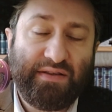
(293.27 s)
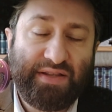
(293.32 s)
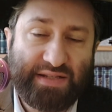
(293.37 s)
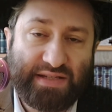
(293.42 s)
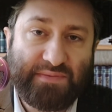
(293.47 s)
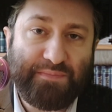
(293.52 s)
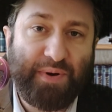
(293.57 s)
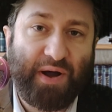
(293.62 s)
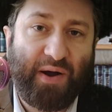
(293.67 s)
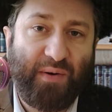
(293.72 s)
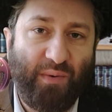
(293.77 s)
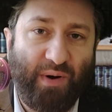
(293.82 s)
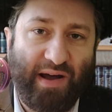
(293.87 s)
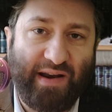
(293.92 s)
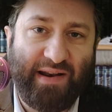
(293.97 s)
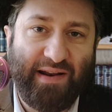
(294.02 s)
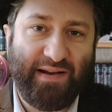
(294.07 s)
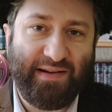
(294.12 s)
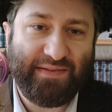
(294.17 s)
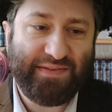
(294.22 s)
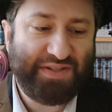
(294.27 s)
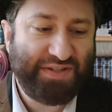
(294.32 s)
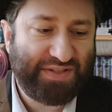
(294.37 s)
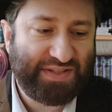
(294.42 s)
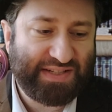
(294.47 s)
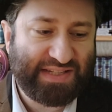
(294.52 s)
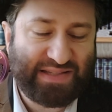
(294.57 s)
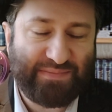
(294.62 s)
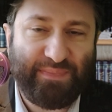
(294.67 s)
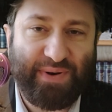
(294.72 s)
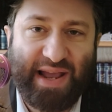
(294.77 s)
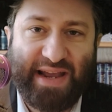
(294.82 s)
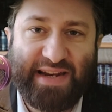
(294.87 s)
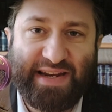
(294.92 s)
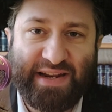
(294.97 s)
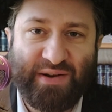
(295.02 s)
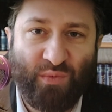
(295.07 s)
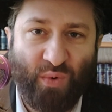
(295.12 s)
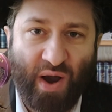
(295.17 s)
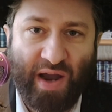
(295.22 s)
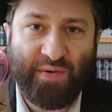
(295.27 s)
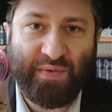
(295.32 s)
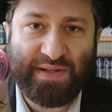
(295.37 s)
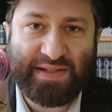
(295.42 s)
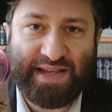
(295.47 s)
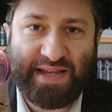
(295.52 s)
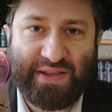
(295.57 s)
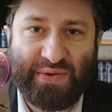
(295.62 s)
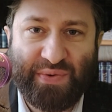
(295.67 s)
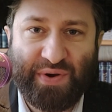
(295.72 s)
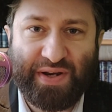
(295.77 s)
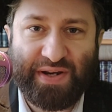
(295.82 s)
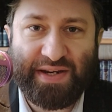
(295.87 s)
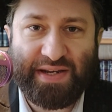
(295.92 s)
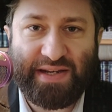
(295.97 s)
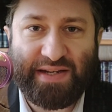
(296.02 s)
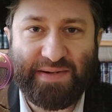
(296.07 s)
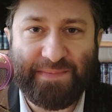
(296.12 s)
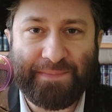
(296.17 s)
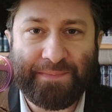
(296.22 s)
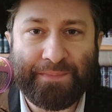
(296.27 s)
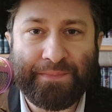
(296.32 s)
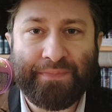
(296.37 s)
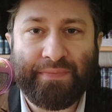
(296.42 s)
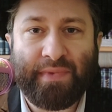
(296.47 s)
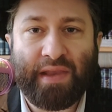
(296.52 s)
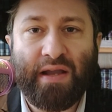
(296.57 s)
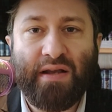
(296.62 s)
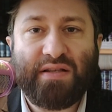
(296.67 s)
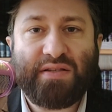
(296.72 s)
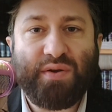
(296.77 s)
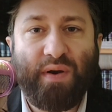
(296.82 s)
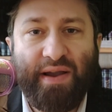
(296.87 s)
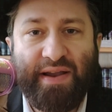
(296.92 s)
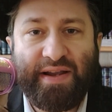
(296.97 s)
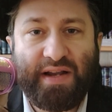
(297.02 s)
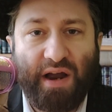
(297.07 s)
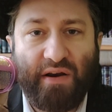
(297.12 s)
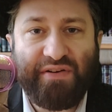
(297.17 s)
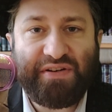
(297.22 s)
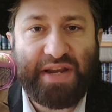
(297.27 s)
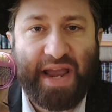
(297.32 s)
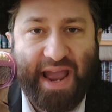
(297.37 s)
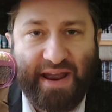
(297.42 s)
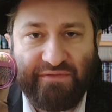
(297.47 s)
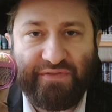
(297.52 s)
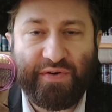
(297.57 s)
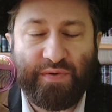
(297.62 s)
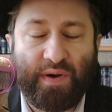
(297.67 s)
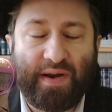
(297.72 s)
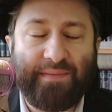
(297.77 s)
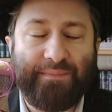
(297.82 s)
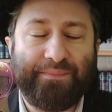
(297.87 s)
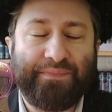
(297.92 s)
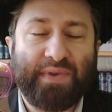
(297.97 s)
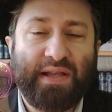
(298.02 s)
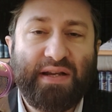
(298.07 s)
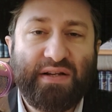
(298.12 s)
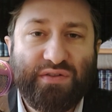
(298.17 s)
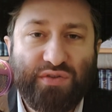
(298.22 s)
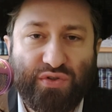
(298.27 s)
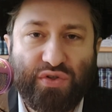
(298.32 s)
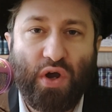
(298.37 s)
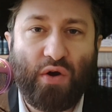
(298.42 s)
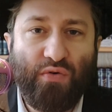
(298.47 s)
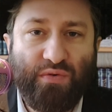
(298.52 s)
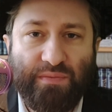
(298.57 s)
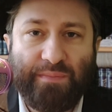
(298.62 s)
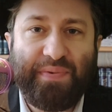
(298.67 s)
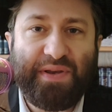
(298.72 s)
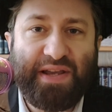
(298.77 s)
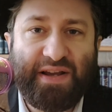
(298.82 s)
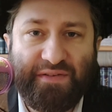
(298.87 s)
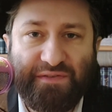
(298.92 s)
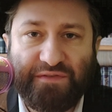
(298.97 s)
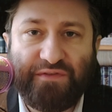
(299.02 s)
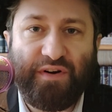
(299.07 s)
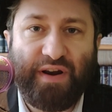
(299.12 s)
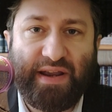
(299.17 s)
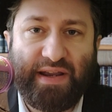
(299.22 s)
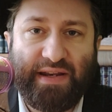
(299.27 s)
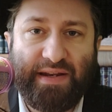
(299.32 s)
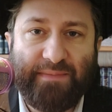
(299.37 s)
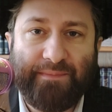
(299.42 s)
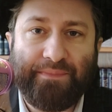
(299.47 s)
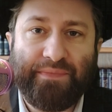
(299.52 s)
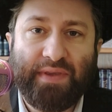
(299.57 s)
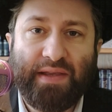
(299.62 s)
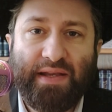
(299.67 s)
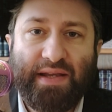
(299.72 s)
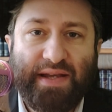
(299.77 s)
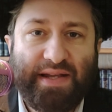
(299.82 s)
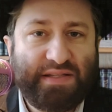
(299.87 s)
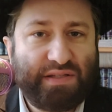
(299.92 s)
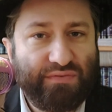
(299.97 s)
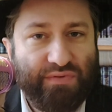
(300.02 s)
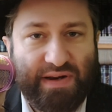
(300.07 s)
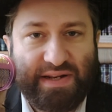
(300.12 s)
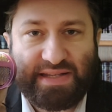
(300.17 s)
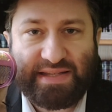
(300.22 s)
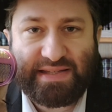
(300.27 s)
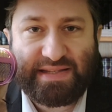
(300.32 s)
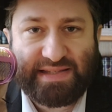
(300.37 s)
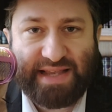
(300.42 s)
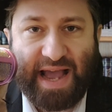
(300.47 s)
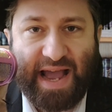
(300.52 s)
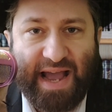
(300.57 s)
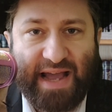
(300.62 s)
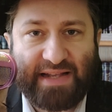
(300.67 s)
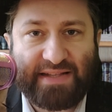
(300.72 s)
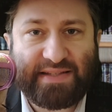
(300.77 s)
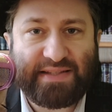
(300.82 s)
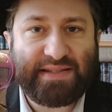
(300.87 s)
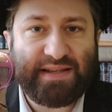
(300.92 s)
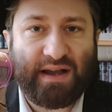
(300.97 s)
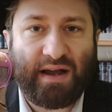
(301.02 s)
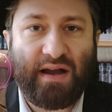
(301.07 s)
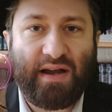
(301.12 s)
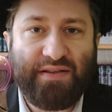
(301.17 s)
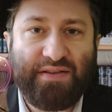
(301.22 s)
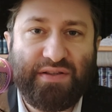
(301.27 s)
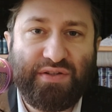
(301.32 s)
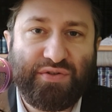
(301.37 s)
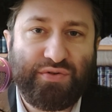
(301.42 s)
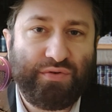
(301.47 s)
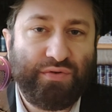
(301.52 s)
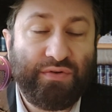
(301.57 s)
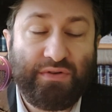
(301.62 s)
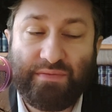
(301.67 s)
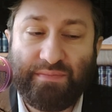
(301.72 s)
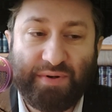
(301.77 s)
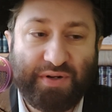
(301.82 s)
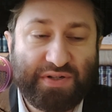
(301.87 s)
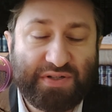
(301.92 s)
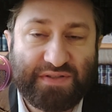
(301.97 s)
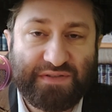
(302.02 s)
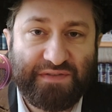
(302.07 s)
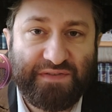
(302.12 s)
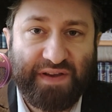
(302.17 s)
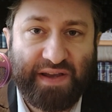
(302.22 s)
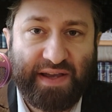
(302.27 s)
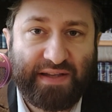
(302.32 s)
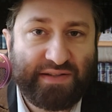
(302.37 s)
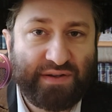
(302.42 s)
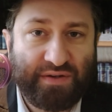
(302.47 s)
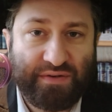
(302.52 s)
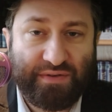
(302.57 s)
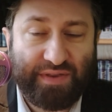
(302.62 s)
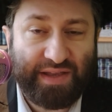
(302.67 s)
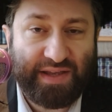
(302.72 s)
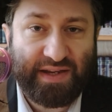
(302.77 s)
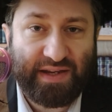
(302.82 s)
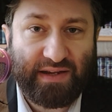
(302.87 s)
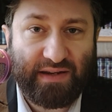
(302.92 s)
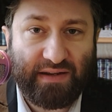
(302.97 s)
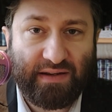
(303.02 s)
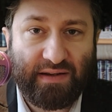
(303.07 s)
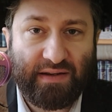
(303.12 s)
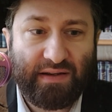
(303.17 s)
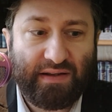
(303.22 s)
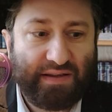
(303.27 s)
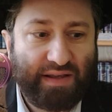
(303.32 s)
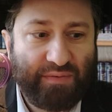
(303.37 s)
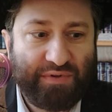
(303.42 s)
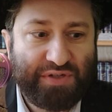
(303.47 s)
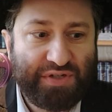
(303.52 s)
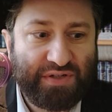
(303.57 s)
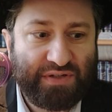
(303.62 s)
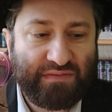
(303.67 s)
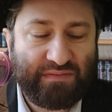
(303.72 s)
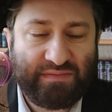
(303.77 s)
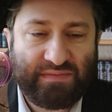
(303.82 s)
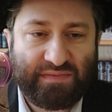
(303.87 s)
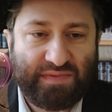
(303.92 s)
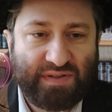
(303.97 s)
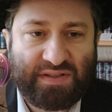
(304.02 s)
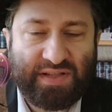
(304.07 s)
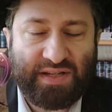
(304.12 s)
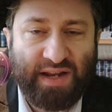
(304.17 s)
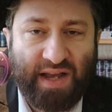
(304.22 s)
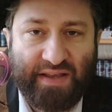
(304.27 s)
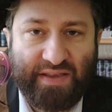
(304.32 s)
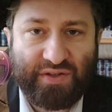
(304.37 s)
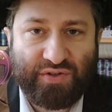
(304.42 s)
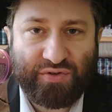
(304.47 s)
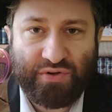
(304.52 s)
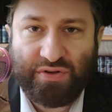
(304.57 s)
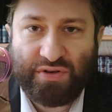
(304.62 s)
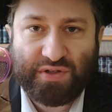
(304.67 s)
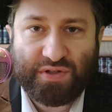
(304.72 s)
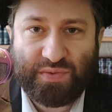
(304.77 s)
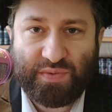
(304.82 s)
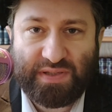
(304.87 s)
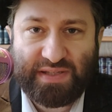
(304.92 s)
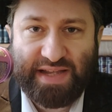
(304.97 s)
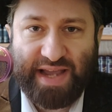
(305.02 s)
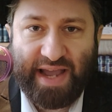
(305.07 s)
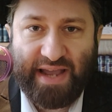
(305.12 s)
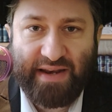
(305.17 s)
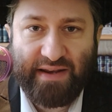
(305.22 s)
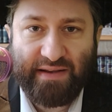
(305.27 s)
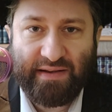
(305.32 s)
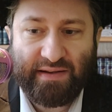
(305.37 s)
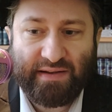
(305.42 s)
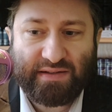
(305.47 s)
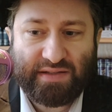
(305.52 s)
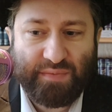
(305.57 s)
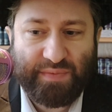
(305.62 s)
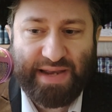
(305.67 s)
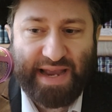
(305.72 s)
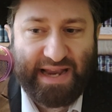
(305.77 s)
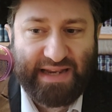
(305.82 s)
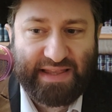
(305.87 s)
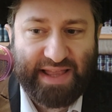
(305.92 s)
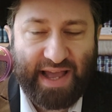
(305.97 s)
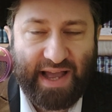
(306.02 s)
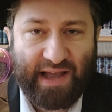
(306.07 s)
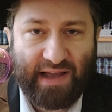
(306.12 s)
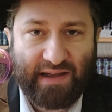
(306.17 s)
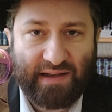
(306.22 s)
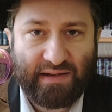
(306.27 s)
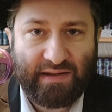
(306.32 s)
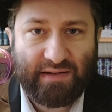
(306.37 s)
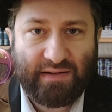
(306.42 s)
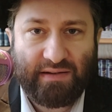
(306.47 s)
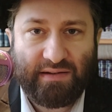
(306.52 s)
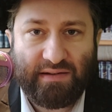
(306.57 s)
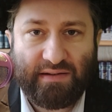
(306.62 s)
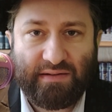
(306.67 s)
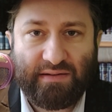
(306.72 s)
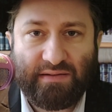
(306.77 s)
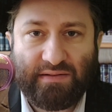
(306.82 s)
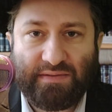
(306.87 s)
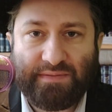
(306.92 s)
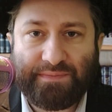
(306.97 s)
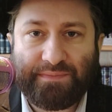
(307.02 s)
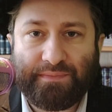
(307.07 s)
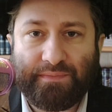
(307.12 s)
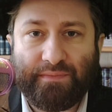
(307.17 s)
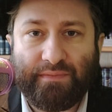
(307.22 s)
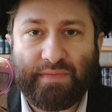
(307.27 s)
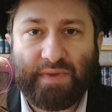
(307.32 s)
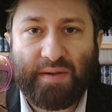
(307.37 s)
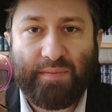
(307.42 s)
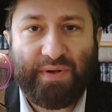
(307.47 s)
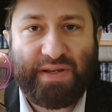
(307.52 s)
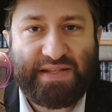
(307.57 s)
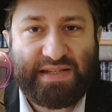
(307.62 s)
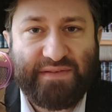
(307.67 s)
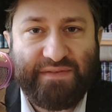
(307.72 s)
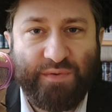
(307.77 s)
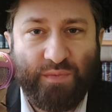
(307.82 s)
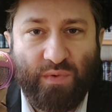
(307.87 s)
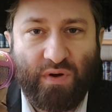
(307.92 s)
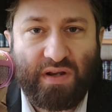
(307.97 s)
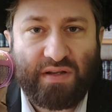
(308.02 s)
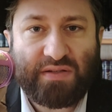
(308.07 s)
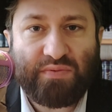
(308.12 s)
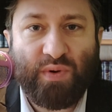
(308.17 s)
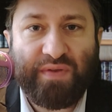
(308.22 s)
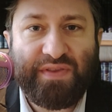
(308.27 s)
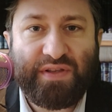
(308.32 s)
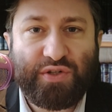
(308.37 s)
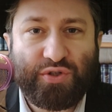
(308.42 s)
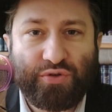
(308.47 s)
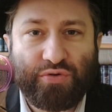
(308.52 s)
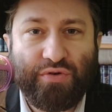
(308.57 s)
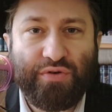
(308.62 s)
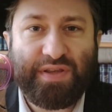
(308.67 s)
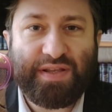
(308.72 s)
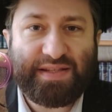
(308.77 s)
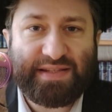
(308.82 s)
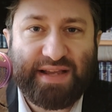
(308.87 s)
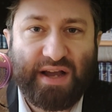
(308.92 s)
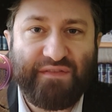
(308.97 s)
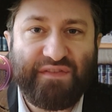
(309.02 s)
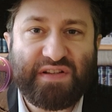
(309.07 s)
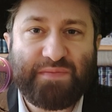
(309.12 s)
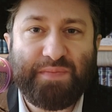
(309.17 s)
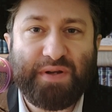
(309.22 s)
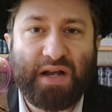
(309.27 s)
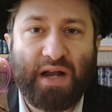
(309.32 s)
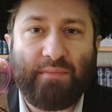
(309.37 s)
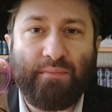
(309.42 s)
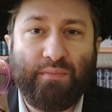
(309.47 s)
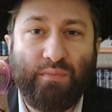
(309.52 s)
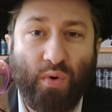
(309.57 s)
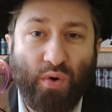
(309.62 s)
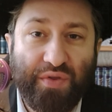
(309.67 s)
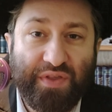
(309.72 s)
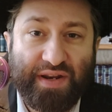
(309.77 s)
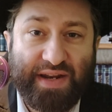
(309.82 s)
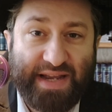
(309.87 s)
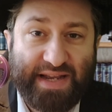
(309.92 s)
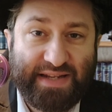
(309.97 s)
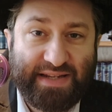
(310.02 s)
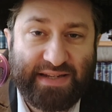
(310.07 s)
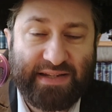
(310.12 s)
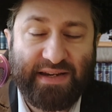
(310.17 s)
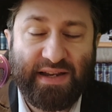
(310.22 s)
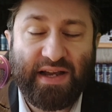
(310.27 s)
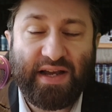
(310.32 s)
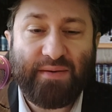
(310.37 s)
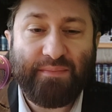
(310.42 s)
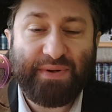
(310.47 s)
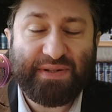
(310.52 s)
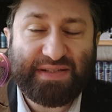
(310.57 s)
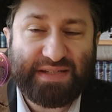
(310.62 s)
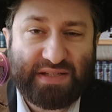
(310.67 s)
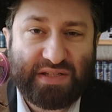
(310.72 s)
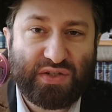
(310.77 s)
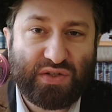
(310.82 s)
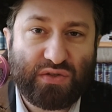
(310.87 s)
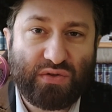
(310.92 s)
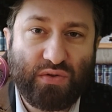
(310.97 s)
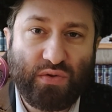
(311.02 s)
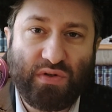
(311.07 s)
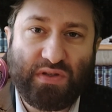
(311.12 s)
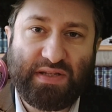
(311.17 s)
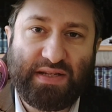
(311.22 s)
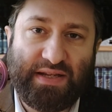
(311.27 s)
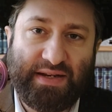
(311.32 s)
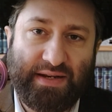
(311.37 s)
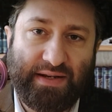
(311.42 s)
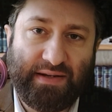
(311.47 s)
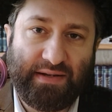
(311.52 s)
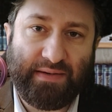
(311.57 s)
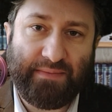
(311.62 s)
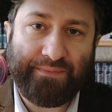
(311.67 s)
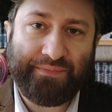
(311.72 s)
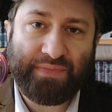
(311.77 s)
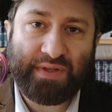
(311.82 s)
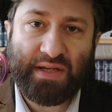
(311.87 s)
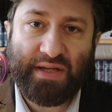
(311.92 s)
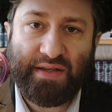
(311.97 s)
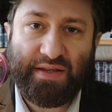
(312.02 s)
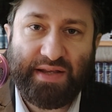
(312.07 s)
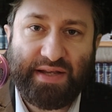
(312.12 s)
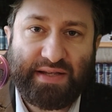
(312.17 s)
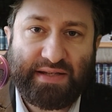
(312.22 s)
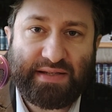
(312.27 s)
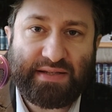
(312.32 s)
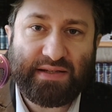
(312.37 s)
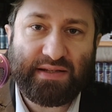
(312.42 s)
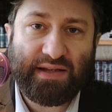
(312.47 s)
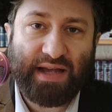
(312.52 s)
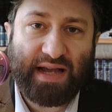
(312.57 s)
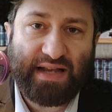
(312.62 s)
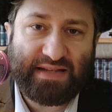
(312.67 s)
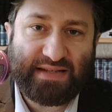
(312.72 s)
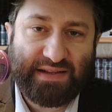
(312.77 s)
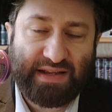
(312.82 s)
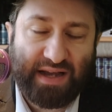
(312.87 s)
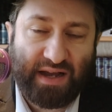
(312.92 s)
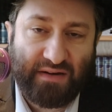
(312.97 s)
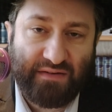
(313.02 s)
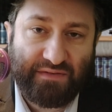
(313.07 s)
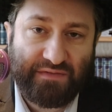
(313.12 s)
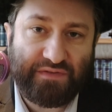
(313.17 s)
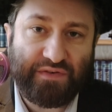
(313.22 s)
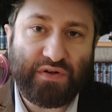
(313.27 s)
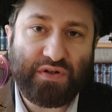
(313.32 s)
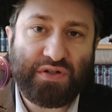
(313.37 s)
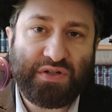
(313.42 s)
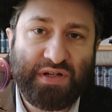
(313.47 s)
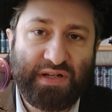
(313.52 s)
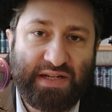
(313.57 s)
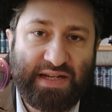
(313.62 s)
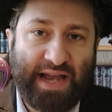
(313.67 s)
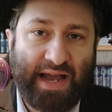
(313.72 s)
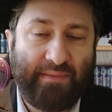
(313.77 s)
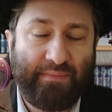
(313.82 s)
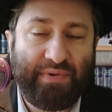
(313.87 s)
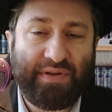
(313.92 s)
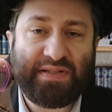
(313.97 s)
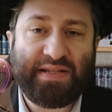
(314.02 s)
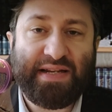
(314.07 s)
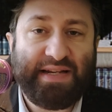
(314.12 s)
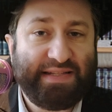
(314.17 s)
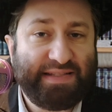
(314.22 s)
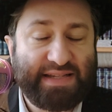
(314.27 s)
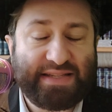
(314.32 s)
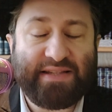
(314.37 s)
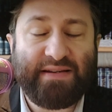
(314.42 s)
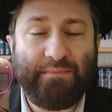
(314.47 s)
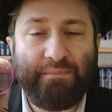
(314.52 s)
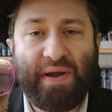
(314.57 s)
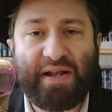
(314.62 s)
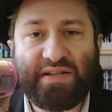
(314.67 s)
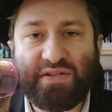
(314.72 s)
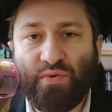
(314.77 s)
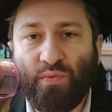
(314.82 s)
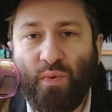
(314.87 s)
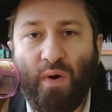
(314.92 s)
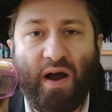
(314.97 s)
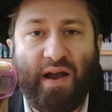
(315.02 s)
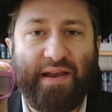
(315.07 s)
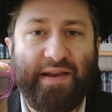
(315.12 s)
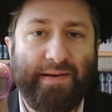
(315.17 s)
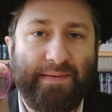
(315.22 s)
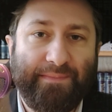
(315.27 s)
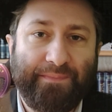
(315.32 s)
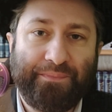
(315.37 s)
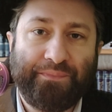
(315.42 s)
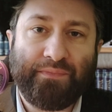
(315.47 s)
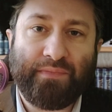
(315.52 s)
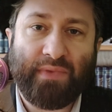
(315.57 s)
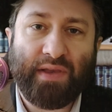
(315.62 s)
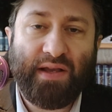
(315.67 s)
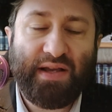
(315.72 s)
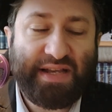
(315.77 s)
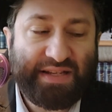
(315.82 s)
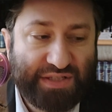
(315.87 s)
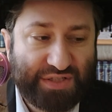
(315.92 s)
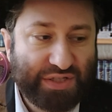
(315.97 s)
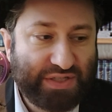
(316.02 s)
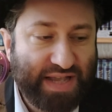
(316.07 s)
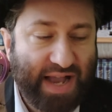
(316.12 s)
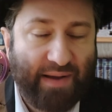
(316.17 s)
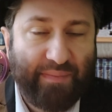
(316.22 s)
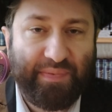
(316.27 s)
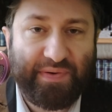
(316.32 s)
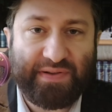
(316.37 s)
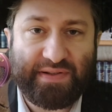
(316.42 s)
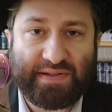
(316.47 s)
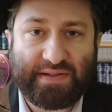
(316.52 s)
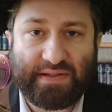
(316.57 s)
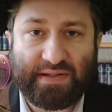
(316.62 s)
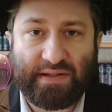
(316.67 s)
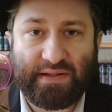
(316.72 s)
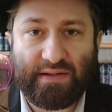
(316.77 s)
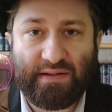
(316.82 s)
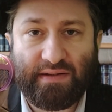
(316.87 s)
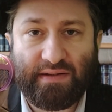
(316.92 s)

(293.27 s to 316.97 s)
This is part 1, just explaining why we say the word need. So I encourage everyone, don't be afraid. It's already sad to hide the truth because of fear, don't you think? That we should deny the truth because we're scared? Don't we hate that? But it's even worse when the truth itself has become more than hidden, but distorted. This has unfortunately happened, and it doesn't matter why. It's just happened.